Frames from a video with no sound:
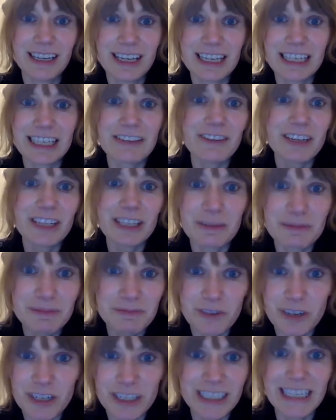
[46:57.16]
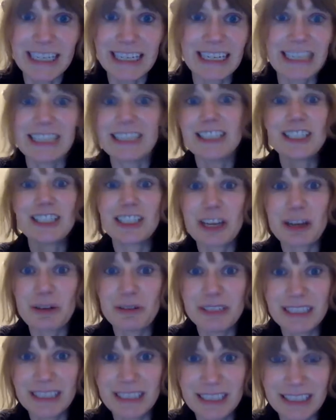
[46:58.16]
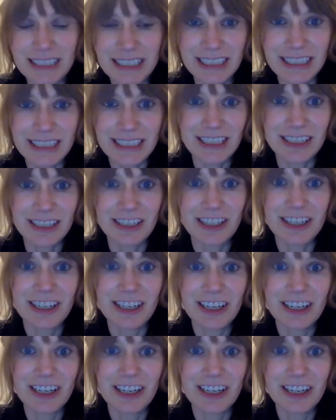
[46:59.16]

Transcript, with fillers: giving them free tickets to go into the city center